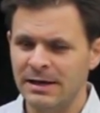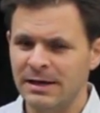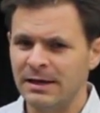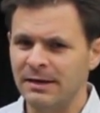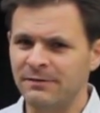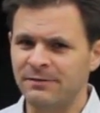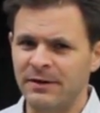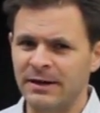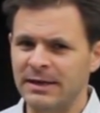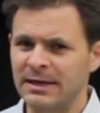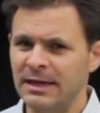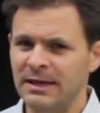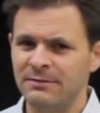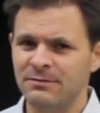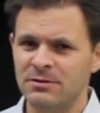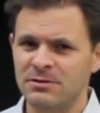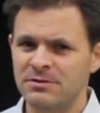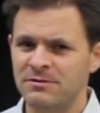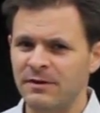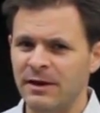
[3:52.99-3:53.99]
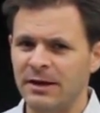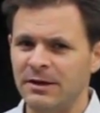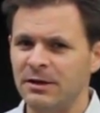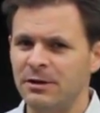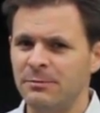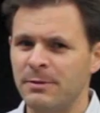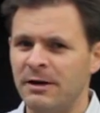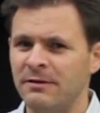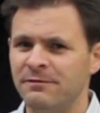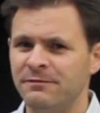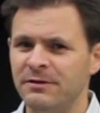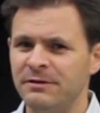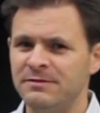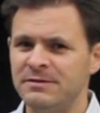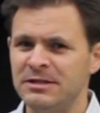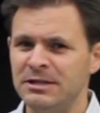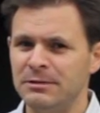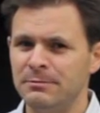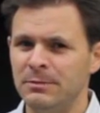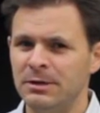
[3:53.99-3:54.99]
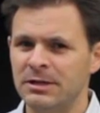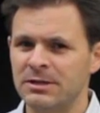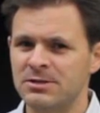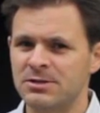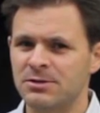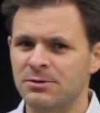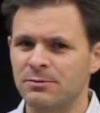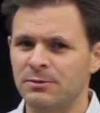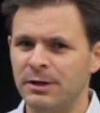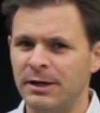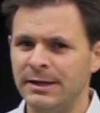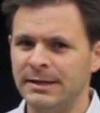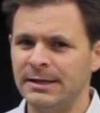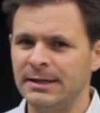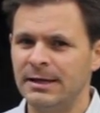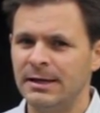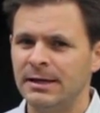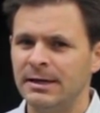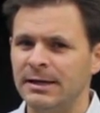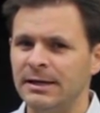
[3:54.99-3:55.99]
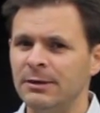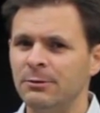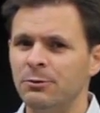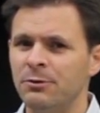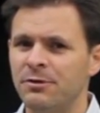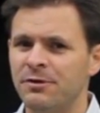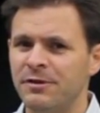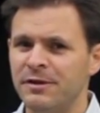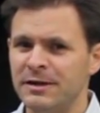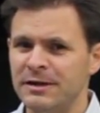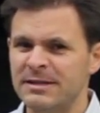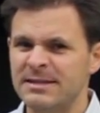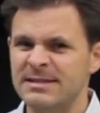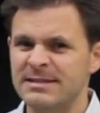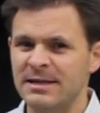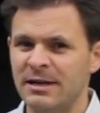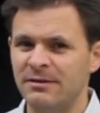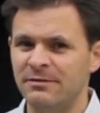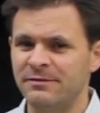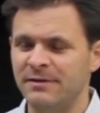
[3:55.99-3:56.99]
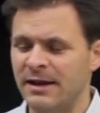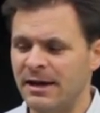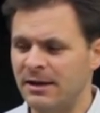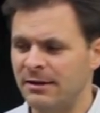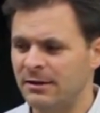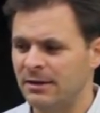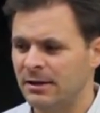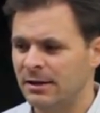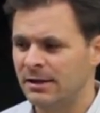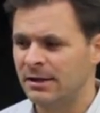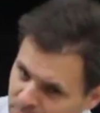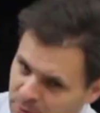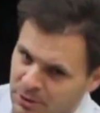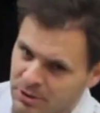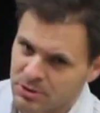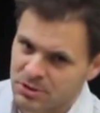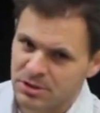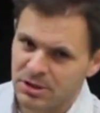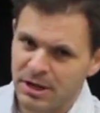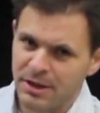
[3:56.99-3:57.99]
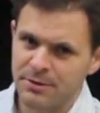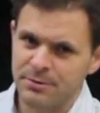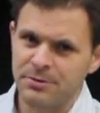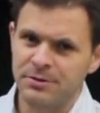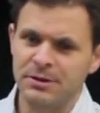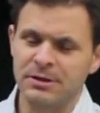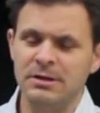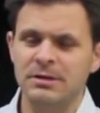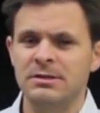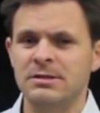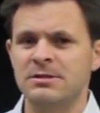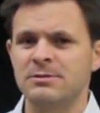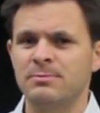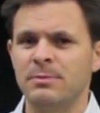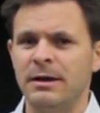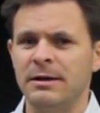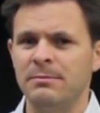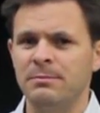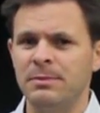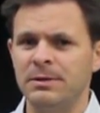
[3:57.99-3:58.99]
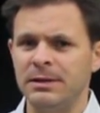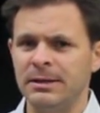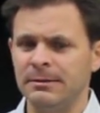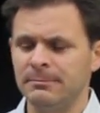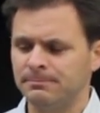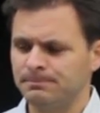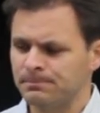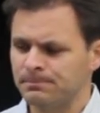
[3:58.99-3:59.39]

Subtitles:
If I gave this fountain about 15 minutes to run, it would thin itself out. Another thing that this might be,